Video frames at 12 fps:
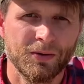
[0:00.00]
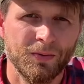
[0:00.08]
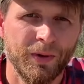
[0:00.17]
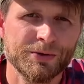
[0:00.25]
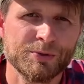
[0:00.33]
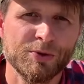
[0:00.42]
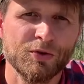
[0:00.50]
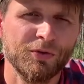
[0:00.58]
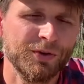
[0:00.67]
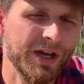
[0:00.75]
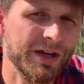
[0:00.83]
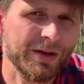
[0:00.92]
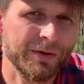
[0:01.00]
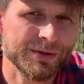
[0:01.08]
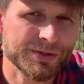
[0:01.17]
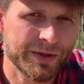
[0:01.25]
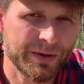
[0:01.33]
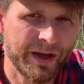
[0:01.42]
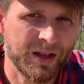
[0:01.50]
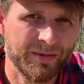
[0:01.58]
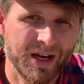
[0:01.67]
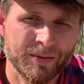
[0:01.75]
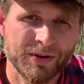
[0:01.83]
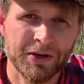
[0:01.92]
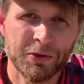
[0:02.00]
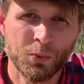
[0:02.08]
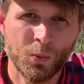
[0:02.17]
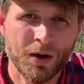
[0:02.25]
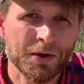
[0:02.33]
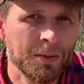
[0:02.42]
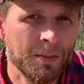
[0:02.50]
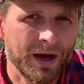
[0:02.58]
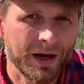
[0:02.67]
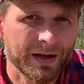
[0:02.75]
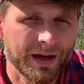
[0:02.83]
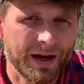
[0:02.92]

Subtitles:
Well, it's a beautiful day here in southern Alabama, and welcome back.